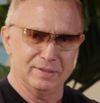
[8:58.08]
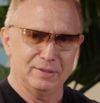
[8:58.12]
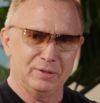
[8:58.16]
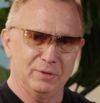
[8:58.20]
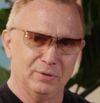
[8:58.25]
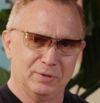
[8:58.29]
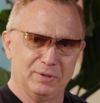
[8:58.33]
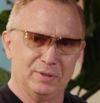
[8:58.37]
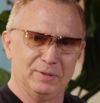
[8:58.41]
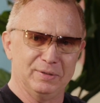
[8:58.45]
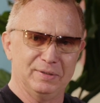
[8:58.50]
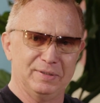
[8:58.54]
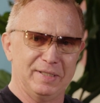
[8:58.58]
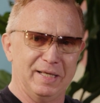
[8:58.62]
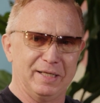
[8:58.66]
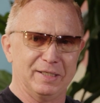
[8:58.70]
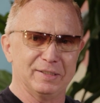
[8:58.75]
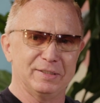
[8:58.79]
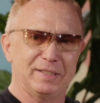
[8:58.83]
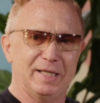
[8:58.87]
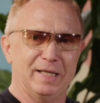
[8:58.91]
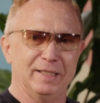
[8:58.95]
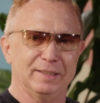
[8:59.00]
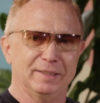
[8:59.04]
and they
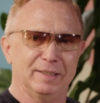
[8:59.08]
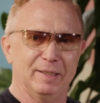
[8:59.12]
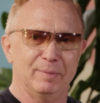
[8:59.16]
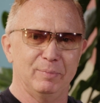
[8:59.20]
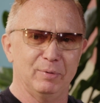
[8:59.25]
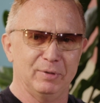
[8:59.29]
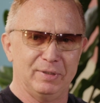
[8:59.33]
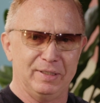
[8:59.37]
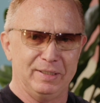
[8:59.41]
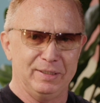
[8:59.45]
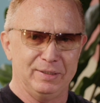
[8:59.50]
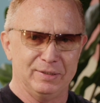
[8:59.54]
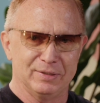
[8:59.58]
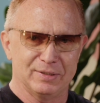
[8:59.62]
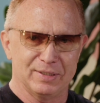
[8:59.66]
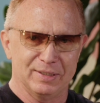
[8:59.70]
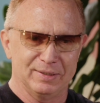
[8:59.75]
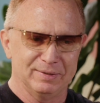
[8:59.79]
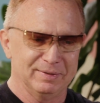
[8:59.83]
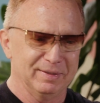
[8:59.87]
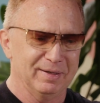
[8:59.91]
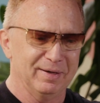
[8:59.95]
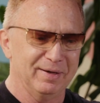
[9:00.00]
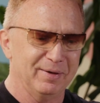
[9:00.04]
can take liberties
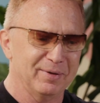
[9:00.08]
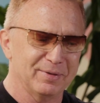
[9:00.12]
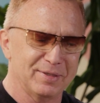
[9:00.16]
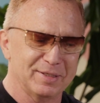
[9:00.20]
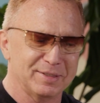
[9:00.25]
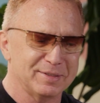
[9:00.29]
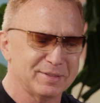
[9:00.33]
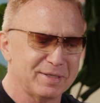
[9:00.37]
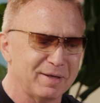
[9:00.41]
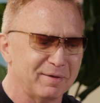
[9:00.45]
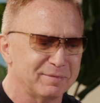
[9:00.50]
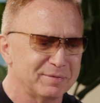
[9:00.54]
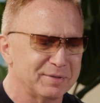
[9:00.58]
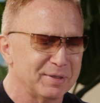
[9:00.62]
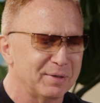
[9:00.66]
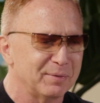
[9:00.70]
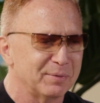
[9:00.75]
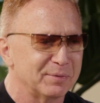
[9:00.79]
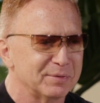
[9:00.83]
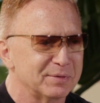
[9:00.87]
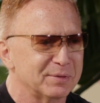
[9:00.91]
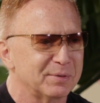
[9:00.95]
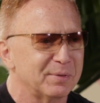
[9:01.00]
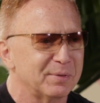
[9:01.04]
and all this stuff. So it was